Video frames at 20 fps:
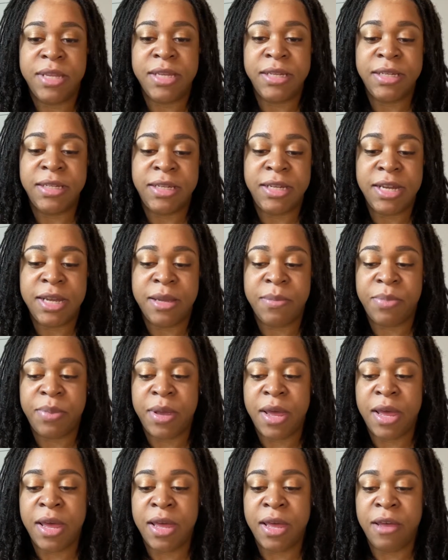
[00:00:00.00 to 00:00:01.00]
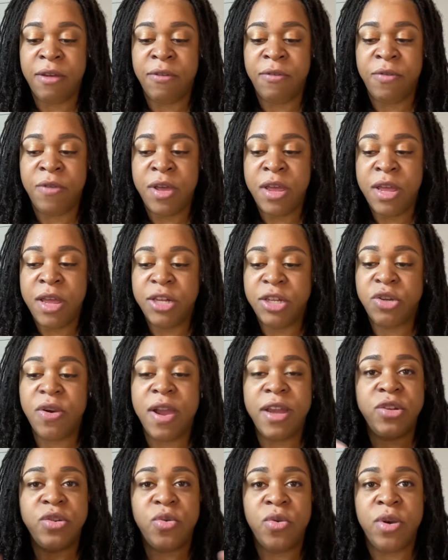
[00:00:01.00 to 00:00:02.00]
tip of
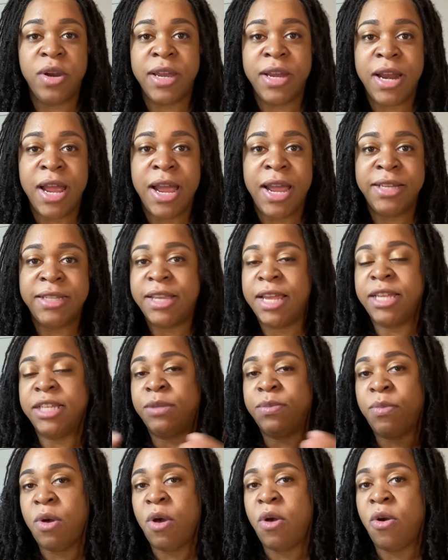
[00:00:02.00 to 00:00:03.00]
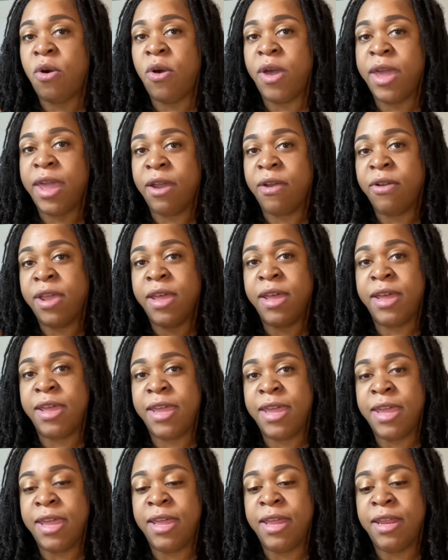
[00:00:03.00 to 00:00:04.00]
trying to organize a small area
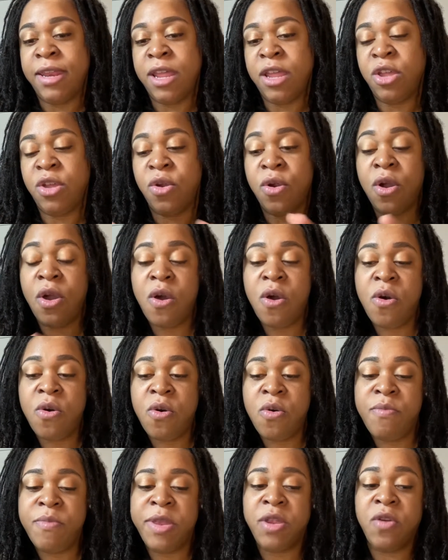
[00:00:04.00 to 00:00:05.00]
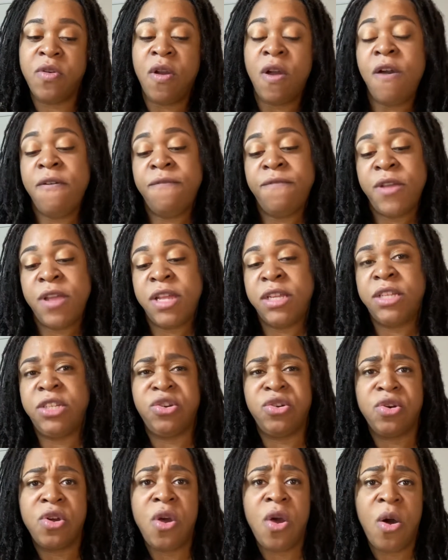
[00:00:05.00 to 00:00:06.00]
in your home, in your office,
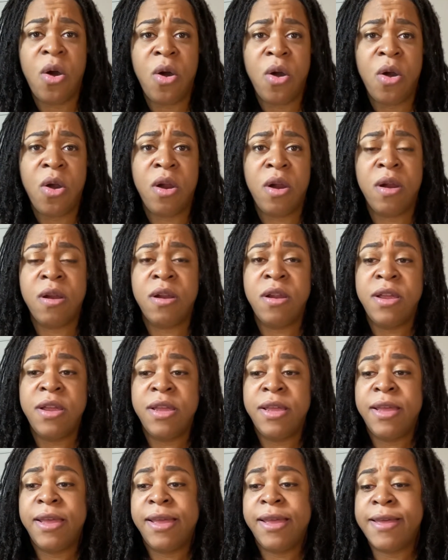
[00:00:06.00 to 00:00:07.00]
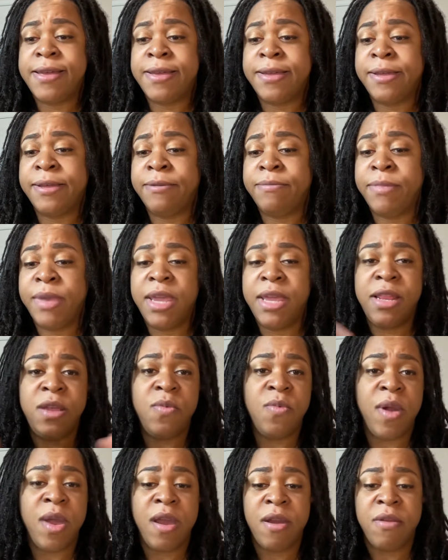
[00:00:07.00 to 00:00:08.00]
your car,
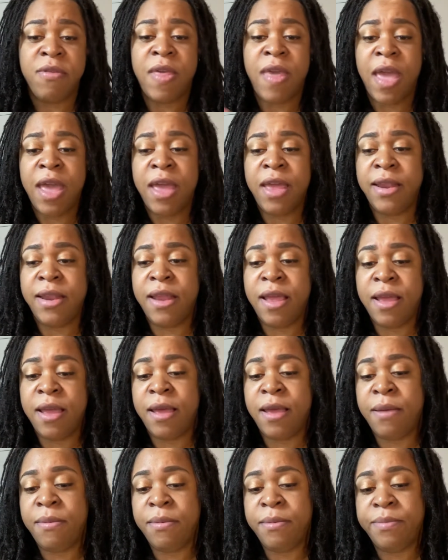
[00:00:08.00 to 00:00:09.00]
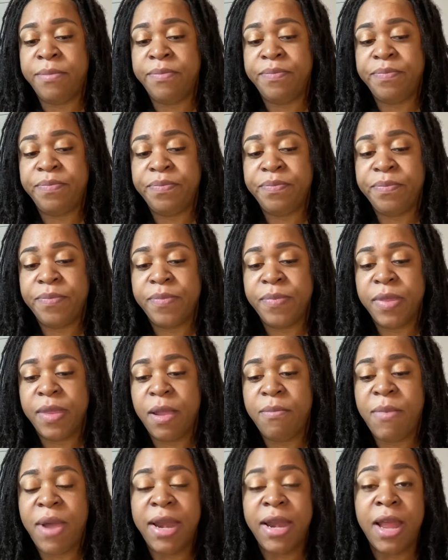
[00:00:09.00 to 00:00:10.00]
anywhere that
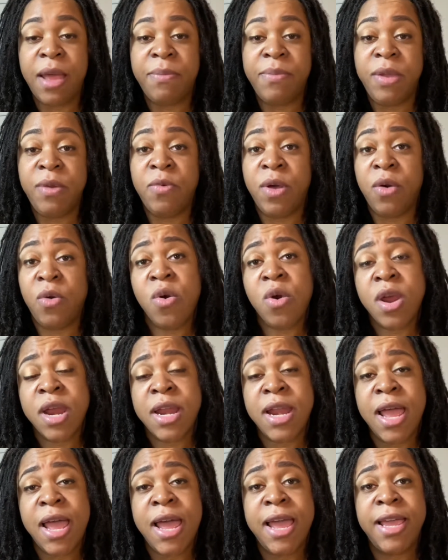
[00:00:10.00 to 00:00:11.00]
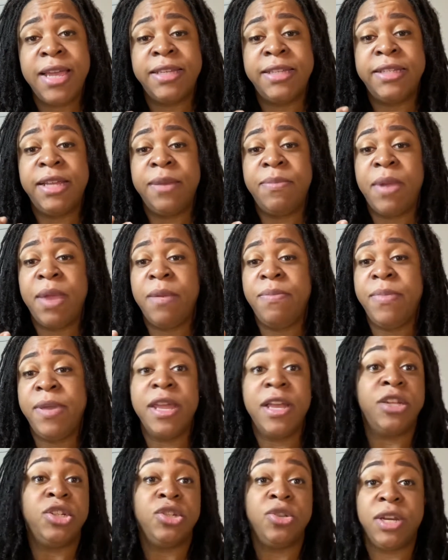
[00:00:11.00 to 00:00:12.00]
might not be well organized. It may be
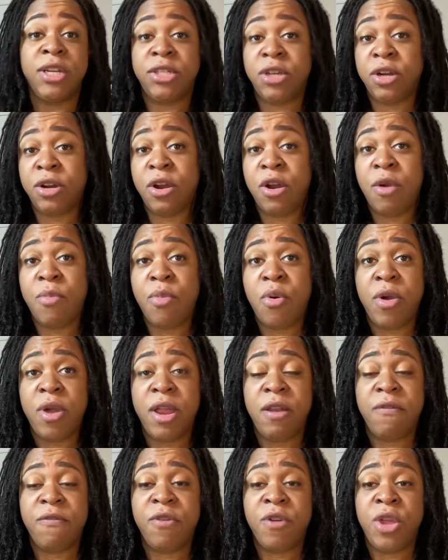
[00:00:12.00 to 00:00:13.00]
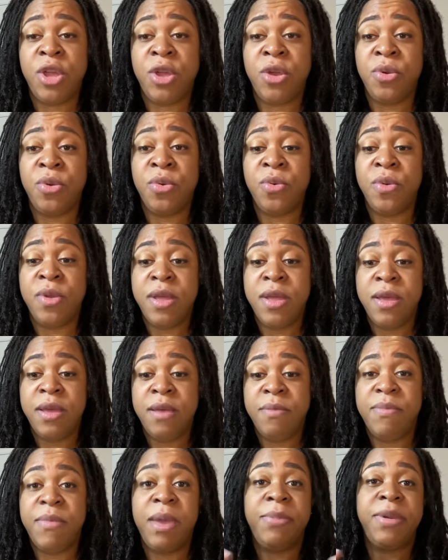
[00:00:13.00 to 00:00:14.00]
a stressor point for you.
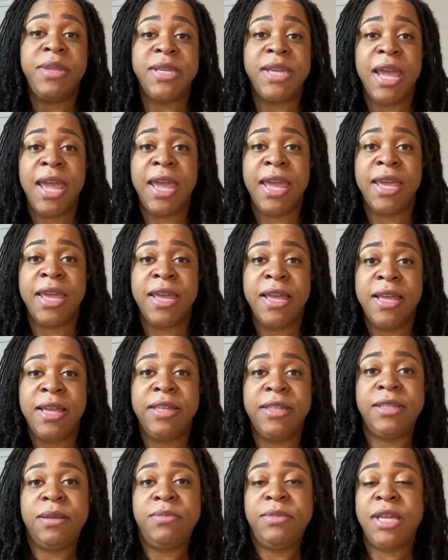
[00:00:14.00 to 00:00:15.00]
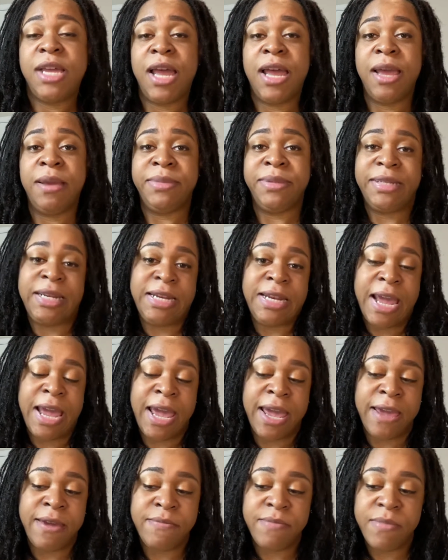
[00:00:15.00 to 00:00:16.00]
Maybe take some time today